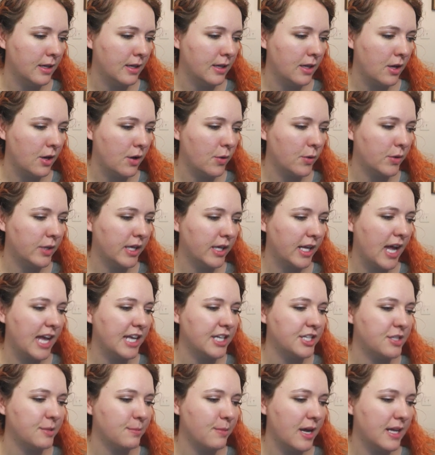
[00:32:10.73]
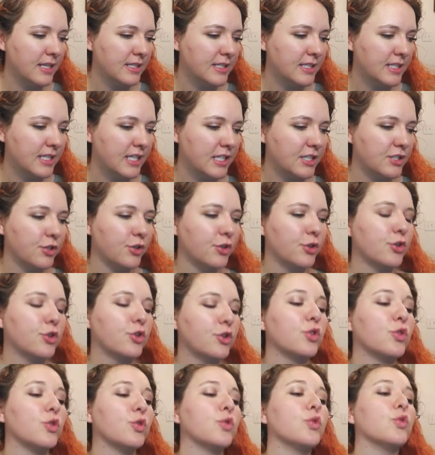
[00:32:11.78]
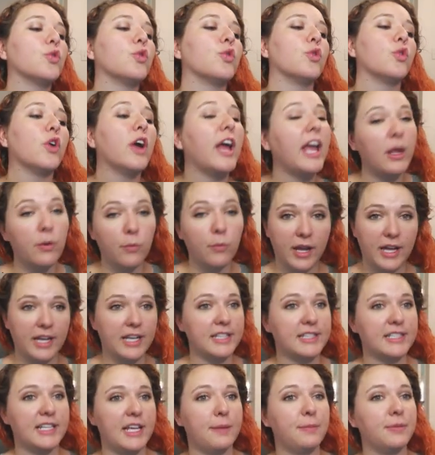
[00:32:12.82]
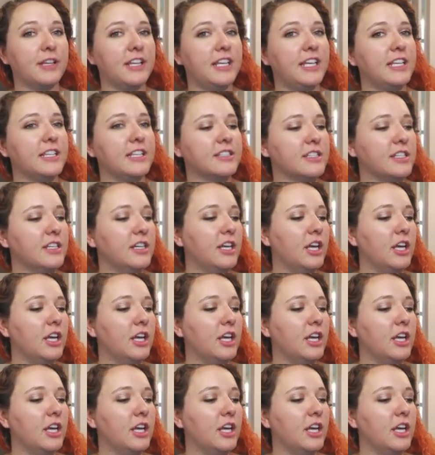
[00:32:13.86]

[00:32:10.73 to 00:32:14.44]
Onegai shimasu is a great way to say please.